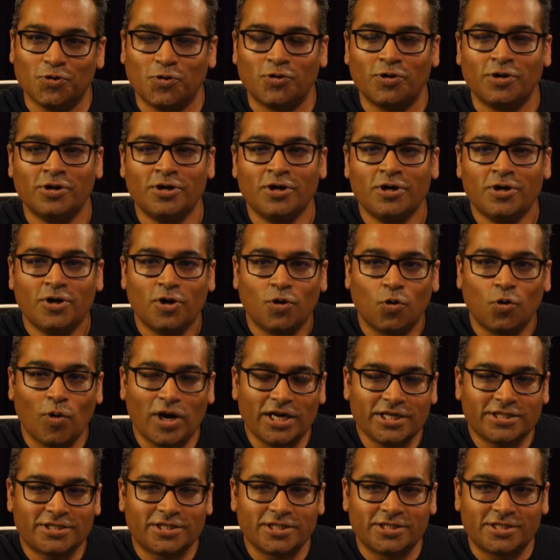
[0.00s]
your
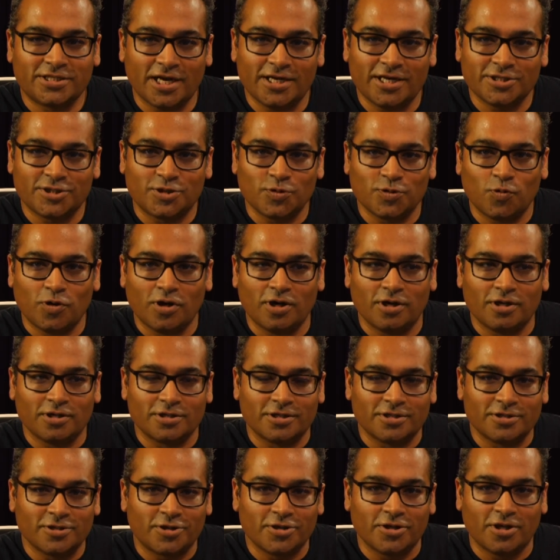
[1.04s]
Ways to Change the
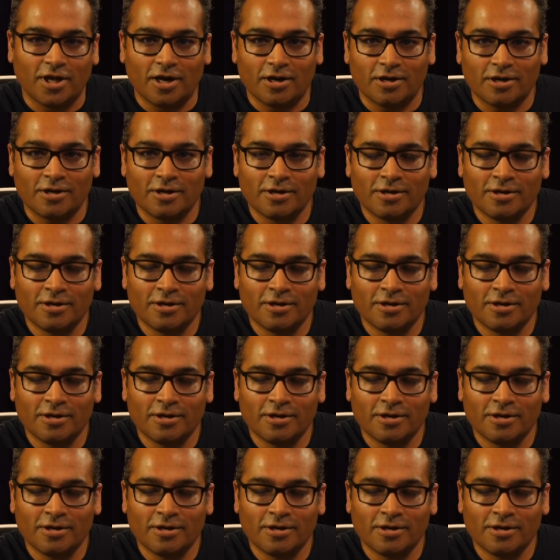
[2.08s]
World, and good luck.